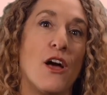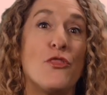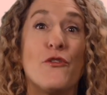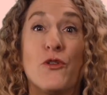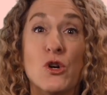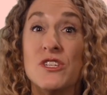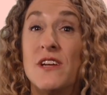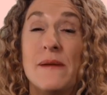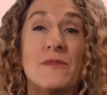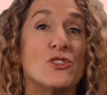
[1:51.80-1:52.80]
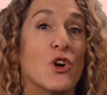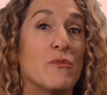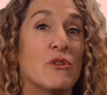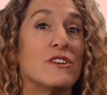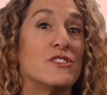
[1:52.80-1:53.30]
The first time the
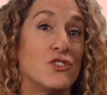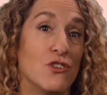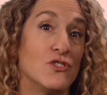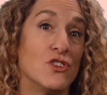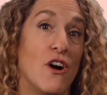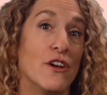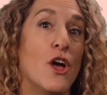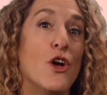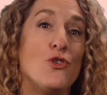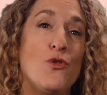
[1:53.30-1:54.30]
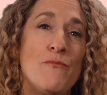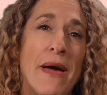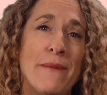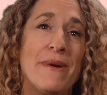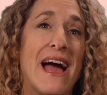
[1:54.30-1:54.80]
terminal is turned on, you
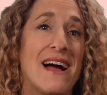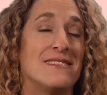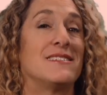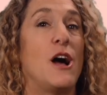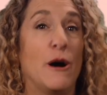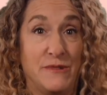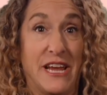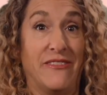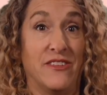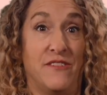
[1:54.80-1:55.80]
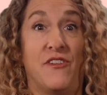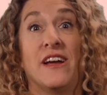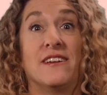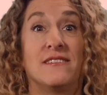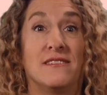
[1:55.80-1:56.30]
may be asked to update the
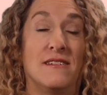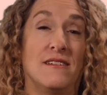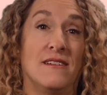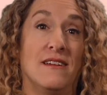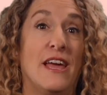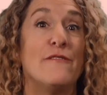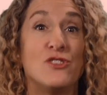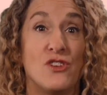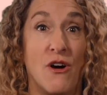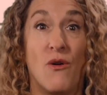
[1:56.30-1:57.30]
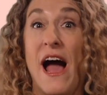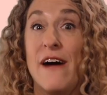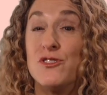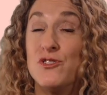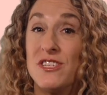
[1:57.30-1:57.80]
device. If so,
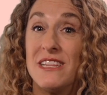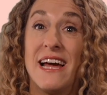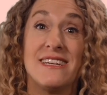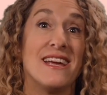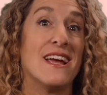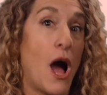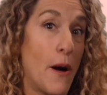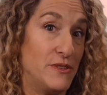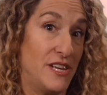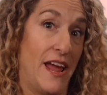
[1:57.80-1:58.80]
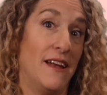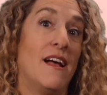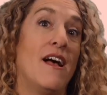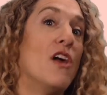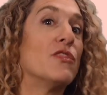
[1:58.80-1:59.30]
after selecting Update,
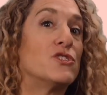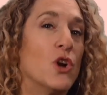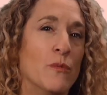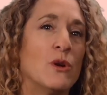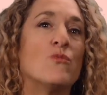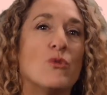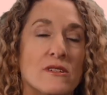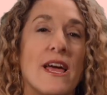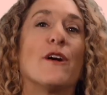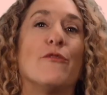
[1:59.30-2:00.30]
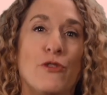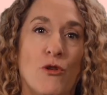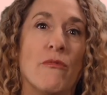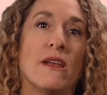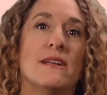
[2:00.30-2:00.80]
the terminal will take a few
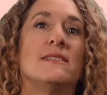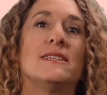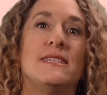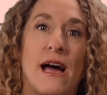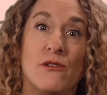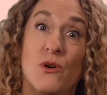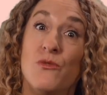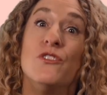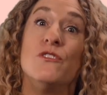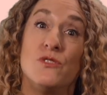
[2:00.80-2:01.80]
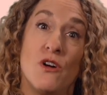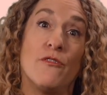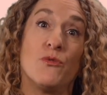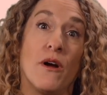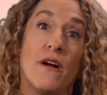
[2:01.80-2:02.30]
minutes to download the new
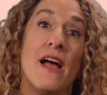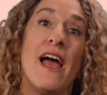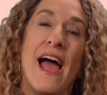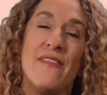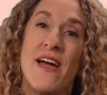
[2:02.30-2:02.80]
software and